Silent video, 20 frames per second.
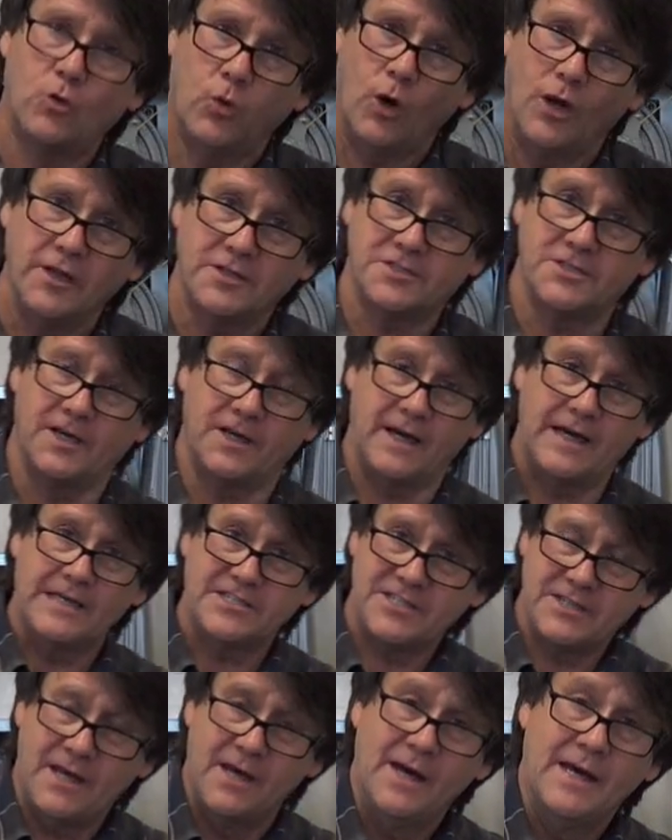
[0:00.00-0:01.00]
Quality,
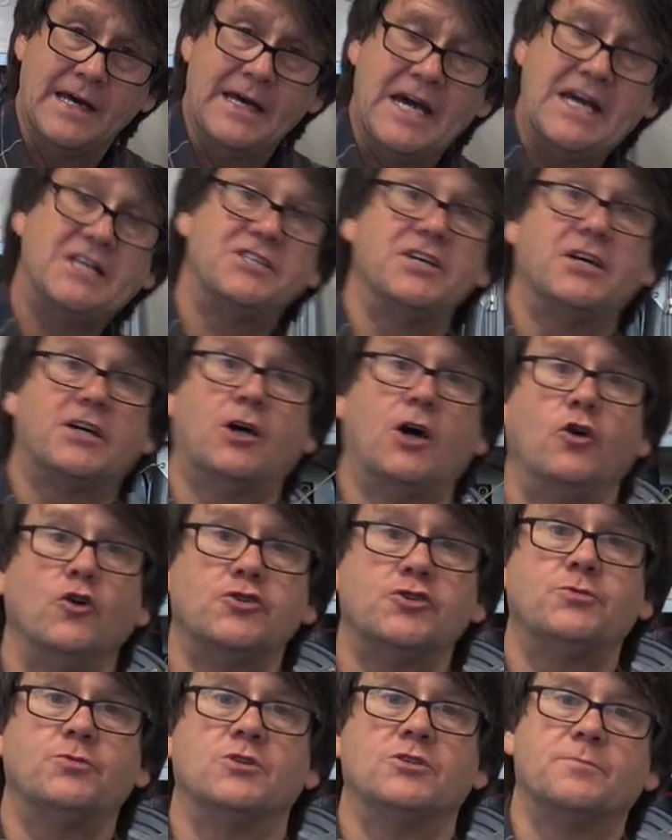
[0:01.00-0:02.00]
it's a
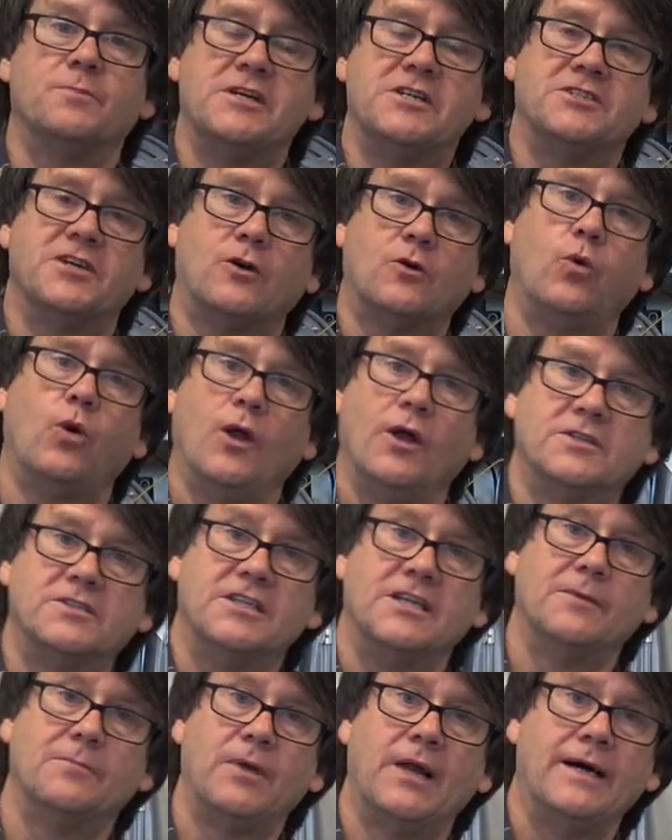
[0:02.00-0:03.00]
cost to us, but it's a
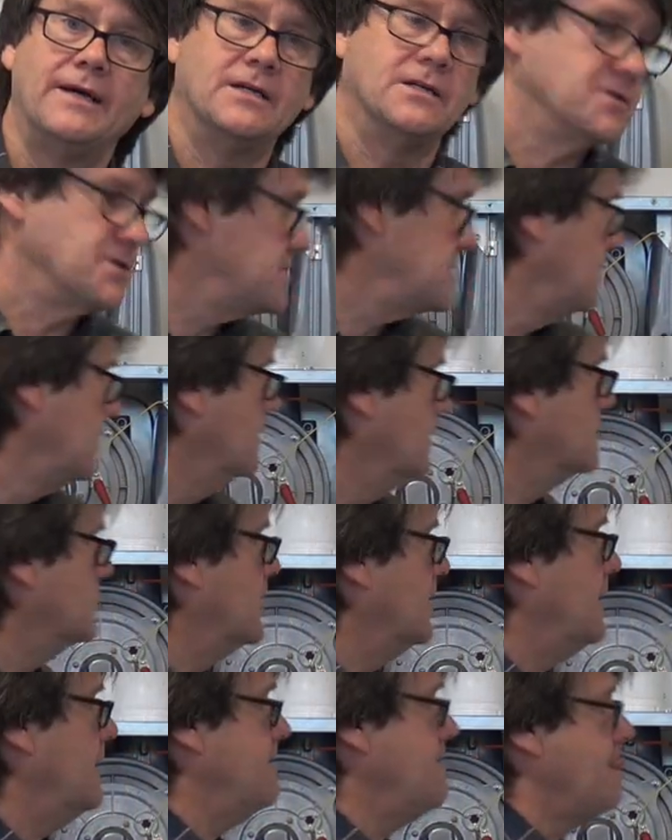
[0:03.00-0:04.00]
quality appliance,
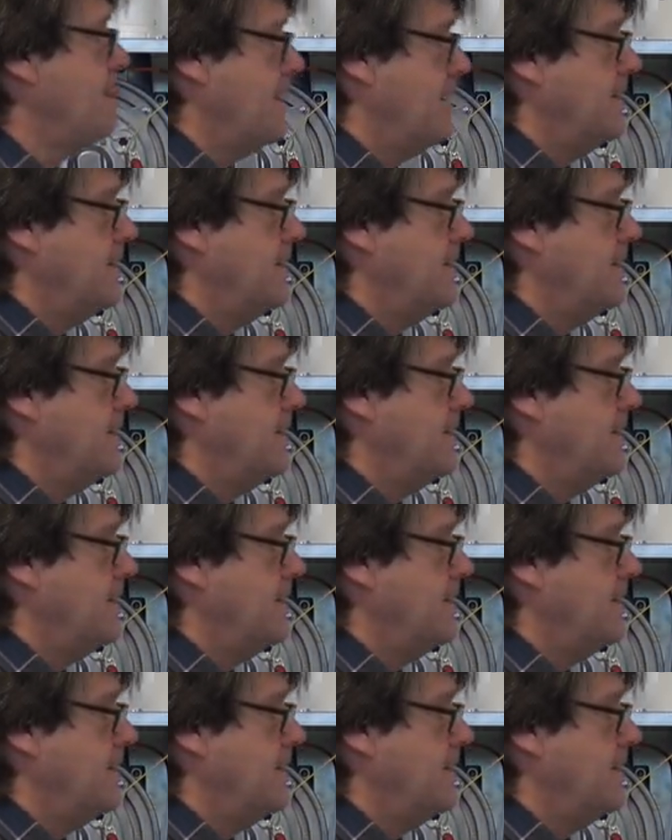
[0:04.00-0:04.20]
okay?